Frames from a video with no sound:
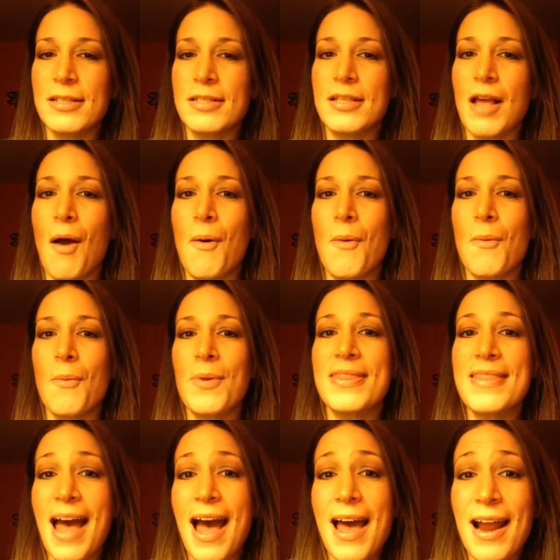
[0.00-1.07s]
So
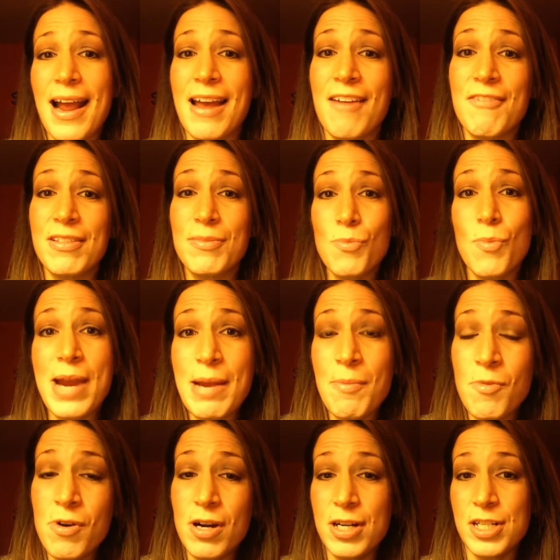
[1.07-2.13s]
with that, I have way
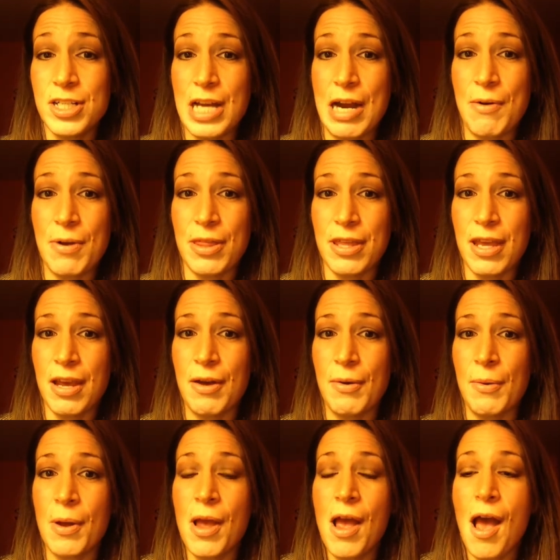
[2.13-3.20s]
more to share with
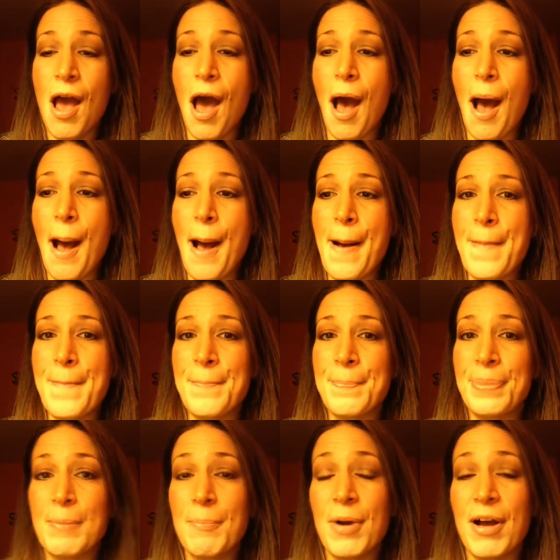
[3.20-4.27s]
you.
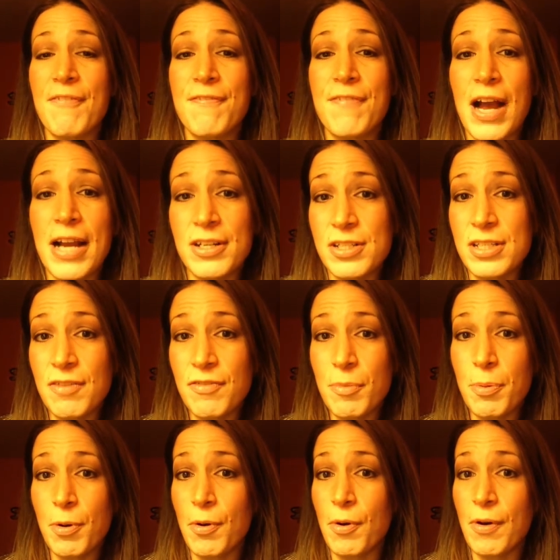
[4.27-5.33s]
But find yourself a
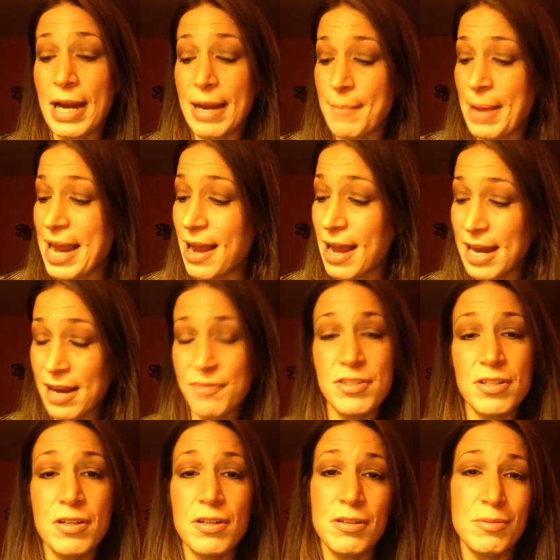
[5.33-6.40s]
program.
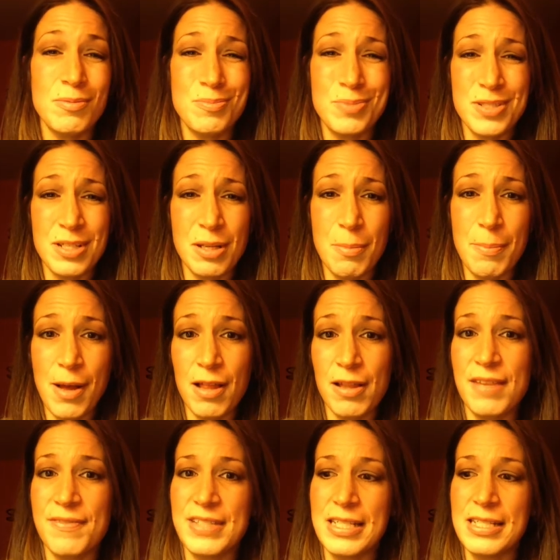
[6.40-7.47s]
After Brazil butt
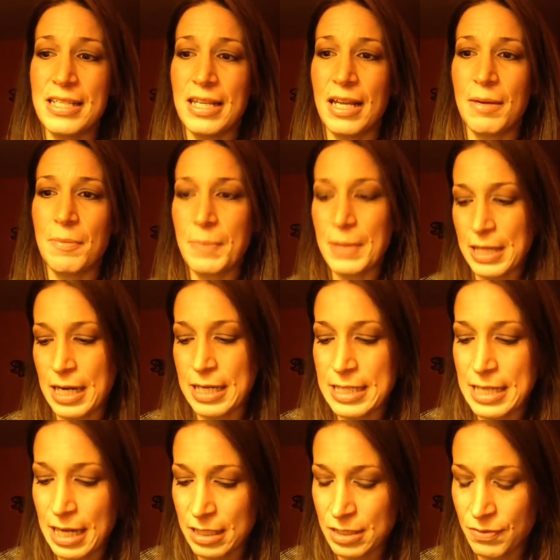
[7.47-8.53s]
lift, I did
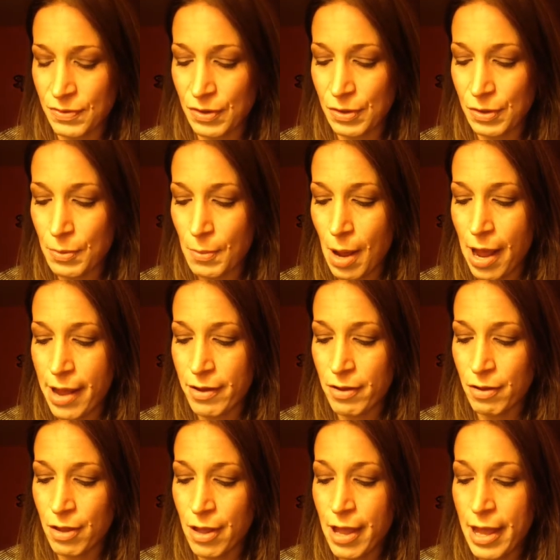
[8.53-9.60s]
P90X for a little
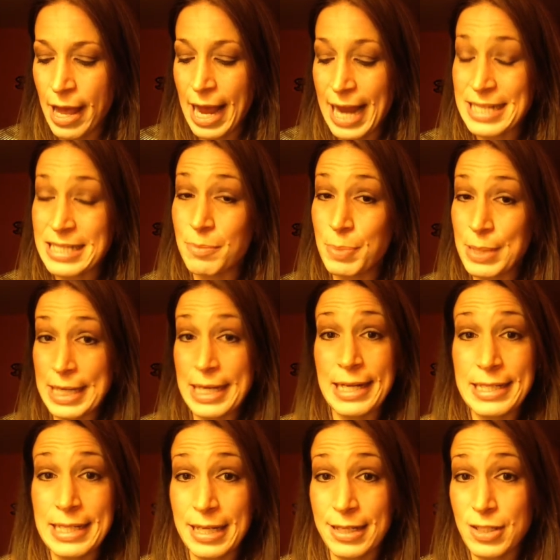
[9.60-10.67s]
while. I did
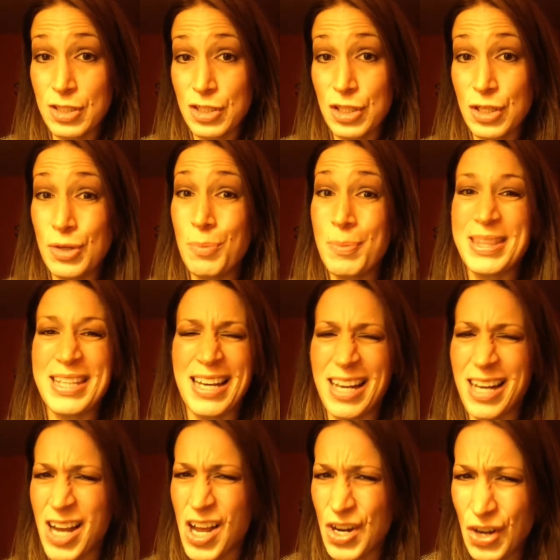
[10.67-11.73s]
P90X2, but then
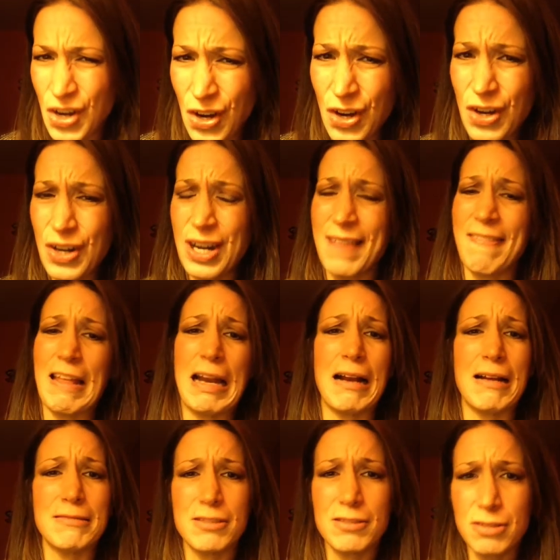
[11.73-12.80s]
I got hurt, and then I
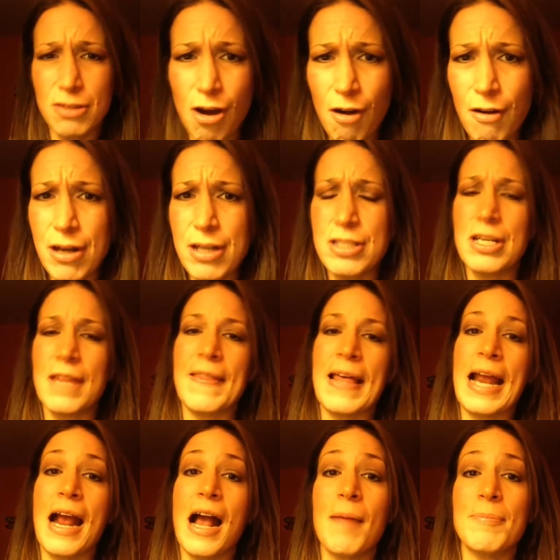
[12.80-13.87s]
got discouraged, and
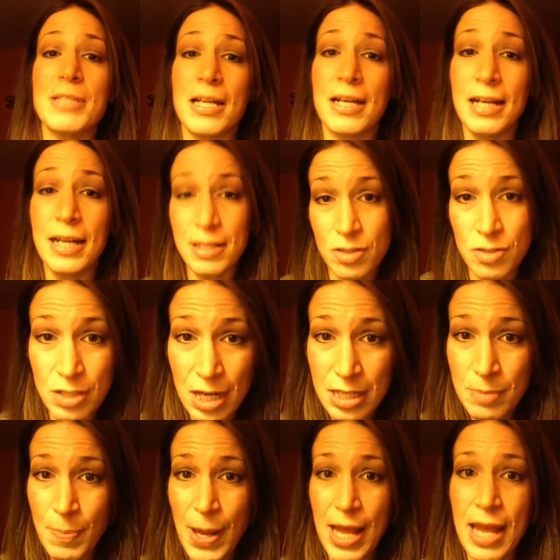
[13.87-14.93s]
then I hopped on an
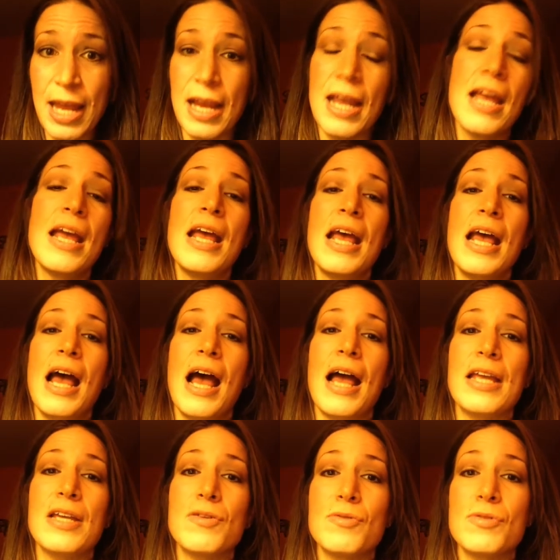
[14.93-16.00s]
exercise bike.
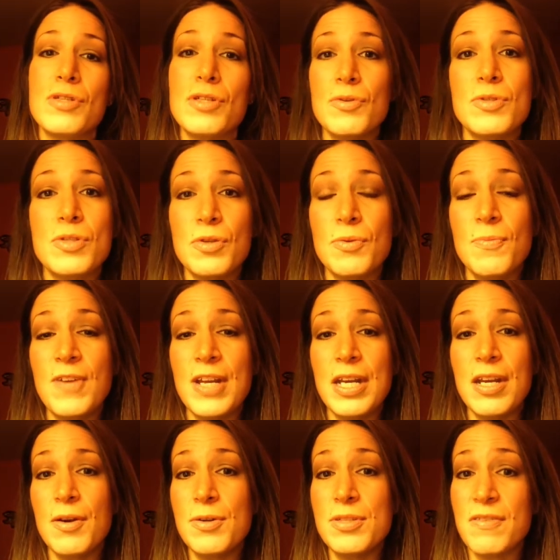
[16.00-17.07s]
I use YouTube
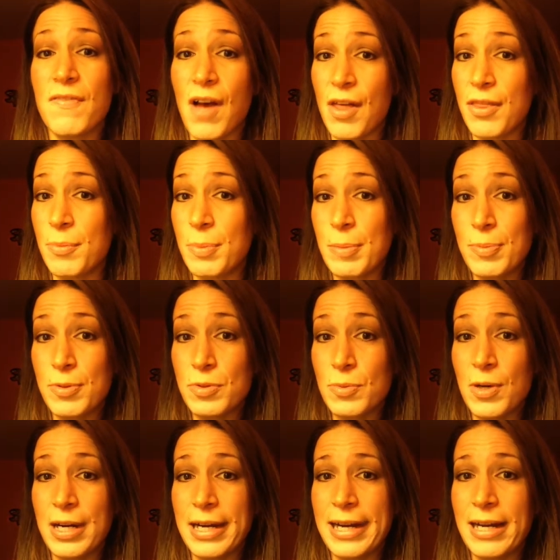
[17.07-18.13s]
videos of other people's
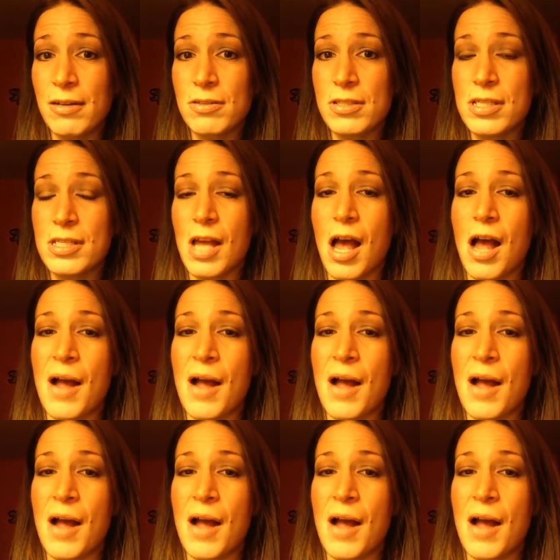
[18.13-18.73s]
workouts.